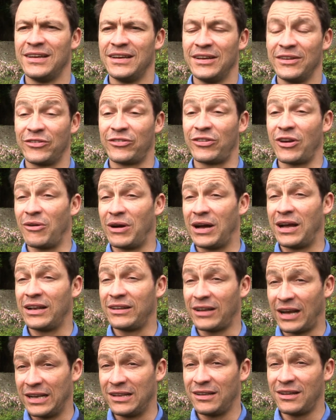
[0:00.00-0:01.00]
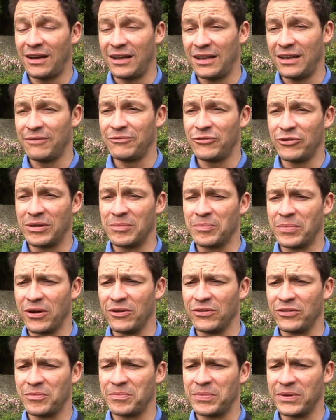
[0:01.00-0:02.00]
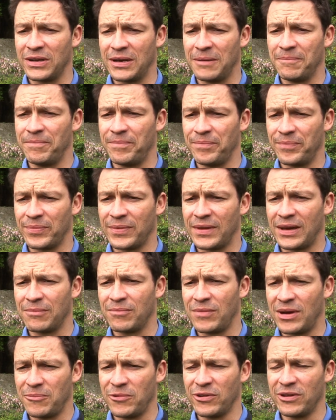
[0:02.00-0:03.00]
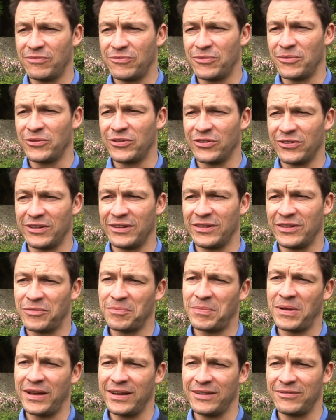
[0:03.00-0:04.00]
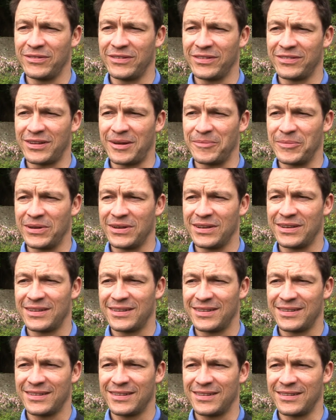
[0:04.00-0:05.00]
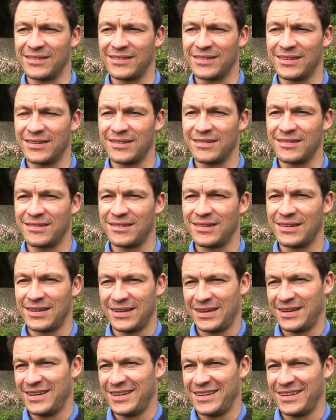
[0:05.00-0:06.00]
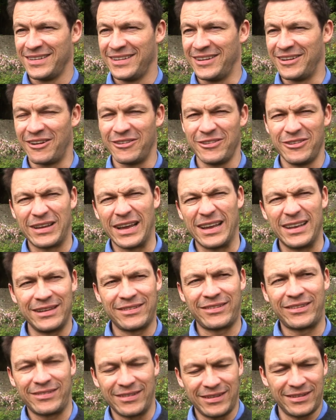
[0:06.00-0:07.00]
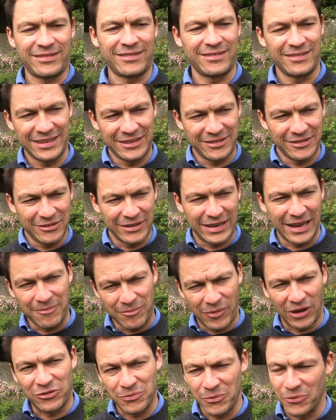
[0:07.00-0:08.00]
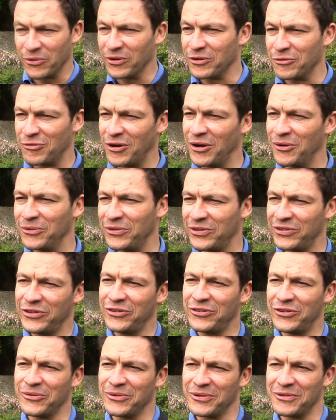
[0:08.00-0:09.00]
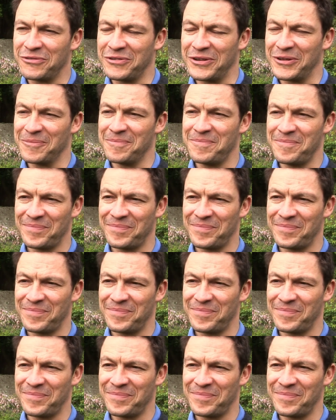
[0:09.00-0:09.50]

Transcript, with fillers: So I, I, lo I love doing both, but um, I'm, I'm looking forward to doing this play for the summer because, uh, you know, you get, it's, it's, you get much more on a roll than you do on a film.